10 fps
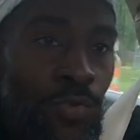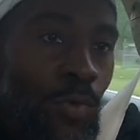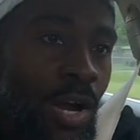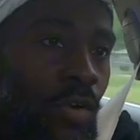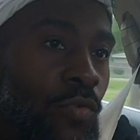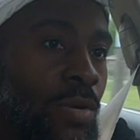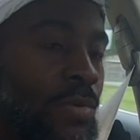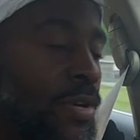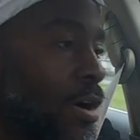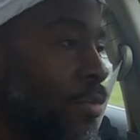been rocking with
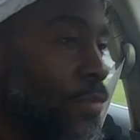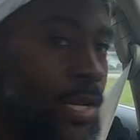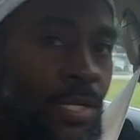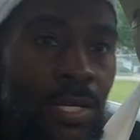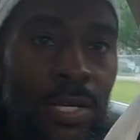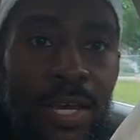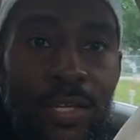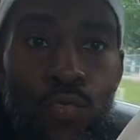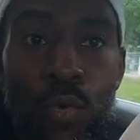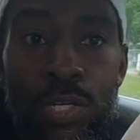me already
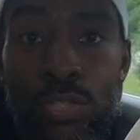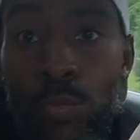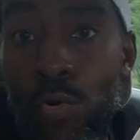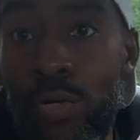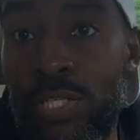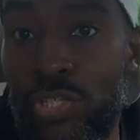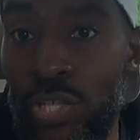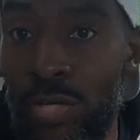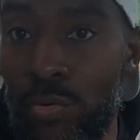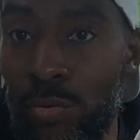and you want to support the
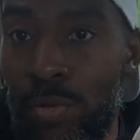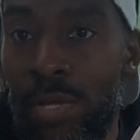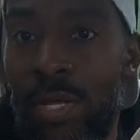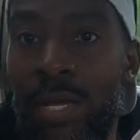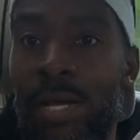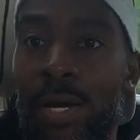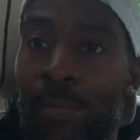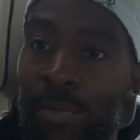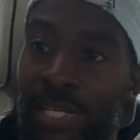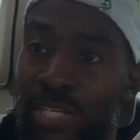channel,
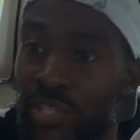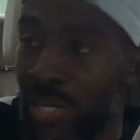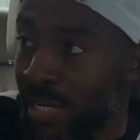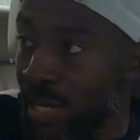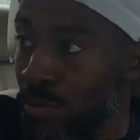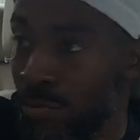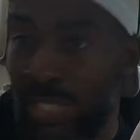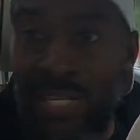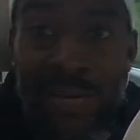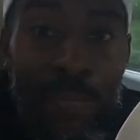please check out the